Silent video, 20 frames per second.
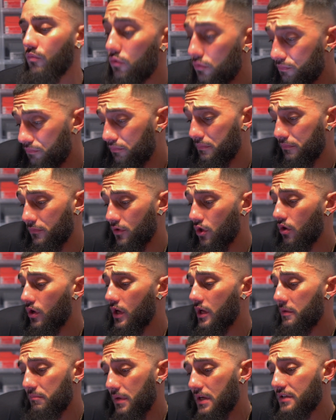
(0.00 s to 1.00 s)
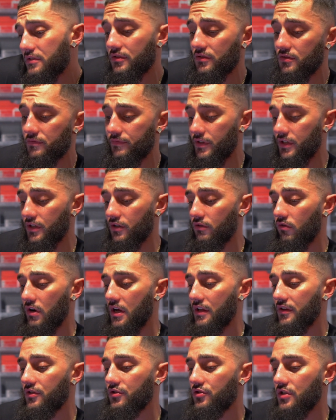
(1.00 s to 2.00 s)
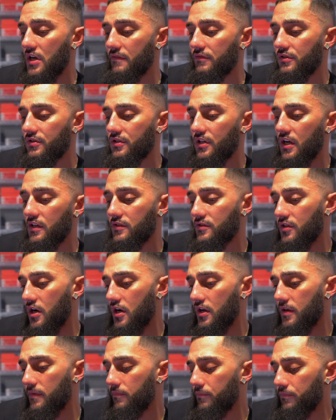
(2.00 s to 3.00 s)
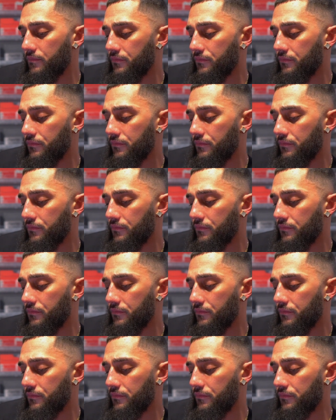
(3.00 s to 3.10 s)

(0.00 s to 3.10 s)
we'll go ahead and base this video around these Travis Scotts, all right?